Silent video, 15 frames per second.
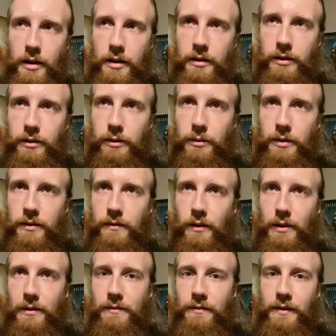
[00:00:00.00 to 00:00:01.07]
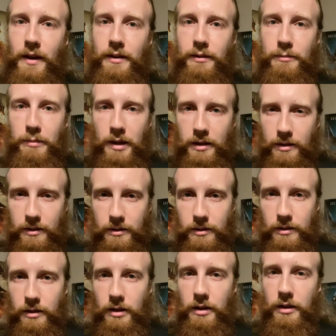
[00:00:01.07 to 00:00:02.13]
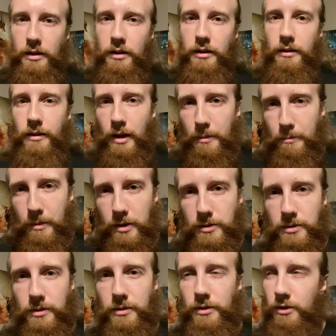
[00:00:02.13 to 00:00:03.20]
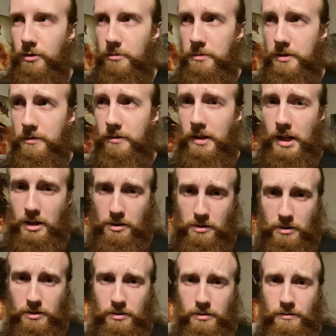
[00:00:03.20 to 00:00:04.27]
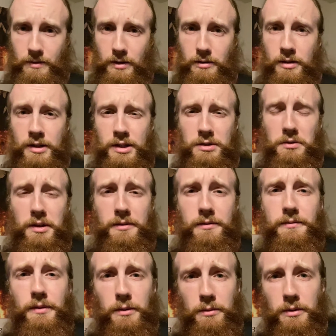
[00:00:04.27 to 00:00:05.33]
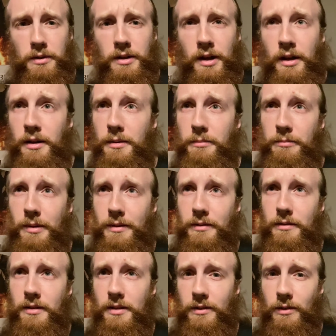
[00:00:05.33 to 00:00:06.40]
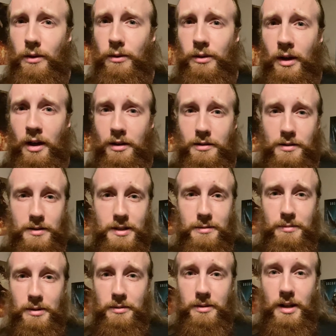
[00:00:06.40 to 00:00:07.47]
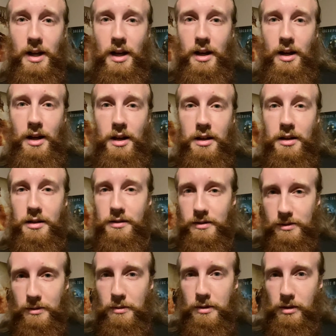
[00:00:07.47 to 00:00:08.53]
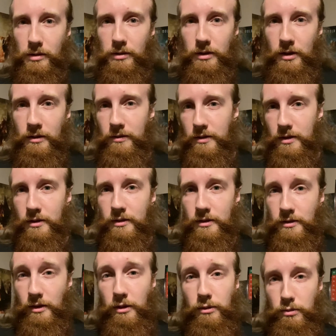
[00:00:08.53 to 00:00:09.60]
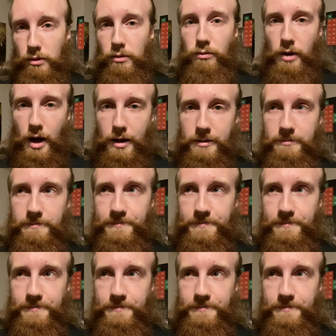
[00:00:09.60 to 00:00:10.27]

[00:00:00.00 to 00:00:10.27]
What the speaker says: So it's very fast-paced, not much in terms of character, very straightforward, but it's all kind of just about inserting yourself into the thrill ride.